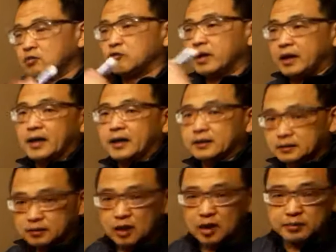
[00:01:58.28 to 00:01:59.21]
really on
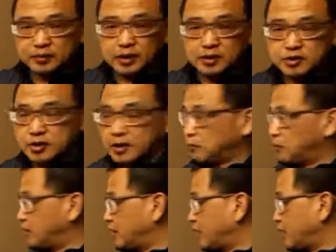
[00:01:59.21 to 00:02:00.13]
the top notch on
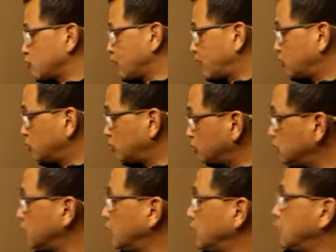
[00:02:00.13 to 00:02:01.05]
what they are trying to
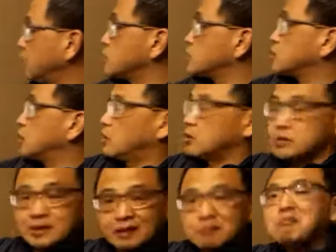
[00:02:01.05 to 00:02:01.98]
do.
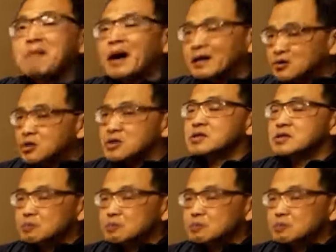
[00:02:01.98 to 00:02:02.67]
So they might just